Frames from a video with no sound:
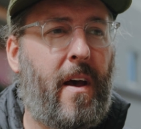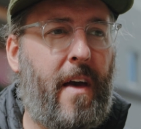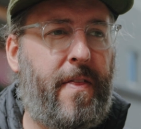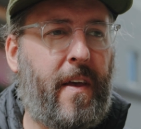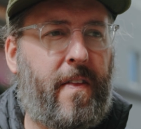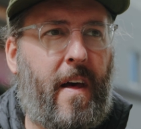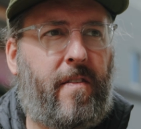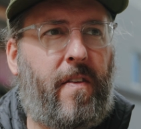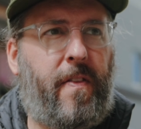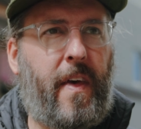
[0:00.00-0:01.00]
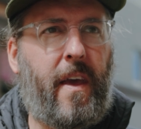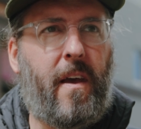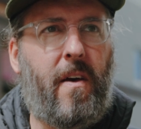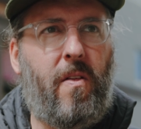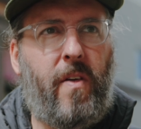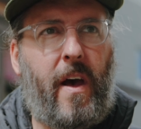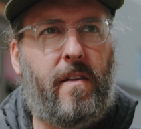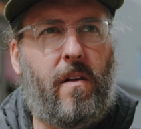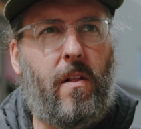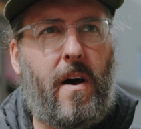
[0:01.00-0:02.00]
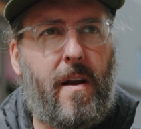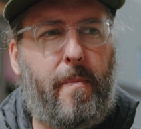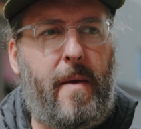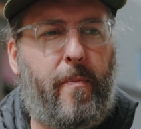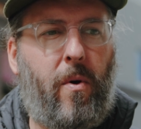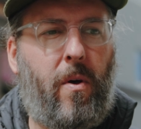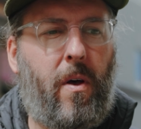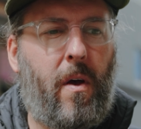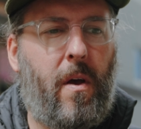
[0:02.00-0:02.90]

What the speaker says: I think that's the thing that a lot of people